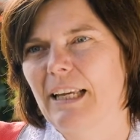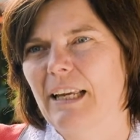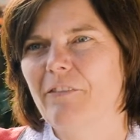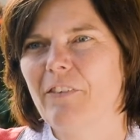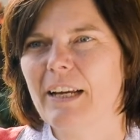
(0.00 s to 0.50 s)

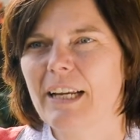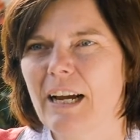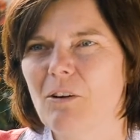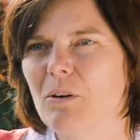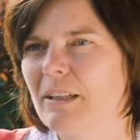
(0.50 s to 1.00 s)
If a
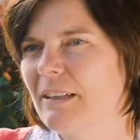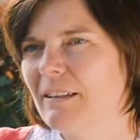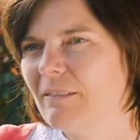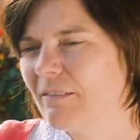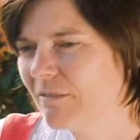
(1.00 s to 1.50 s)
cow
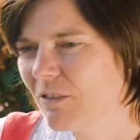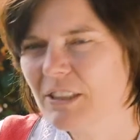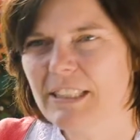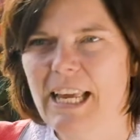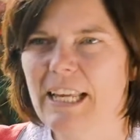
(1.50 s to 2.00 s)

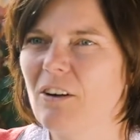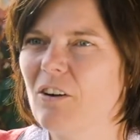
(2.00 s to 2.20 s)
was dead